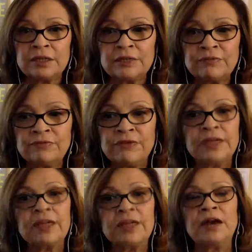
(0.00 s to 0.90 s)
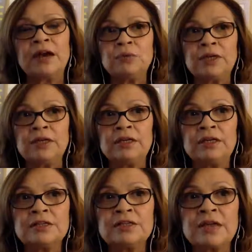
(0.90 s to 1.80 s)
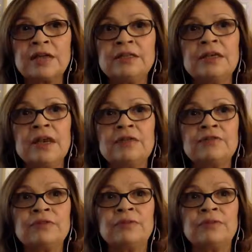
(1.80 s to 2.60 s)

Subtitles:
fill it? How do we stand in the gap for them?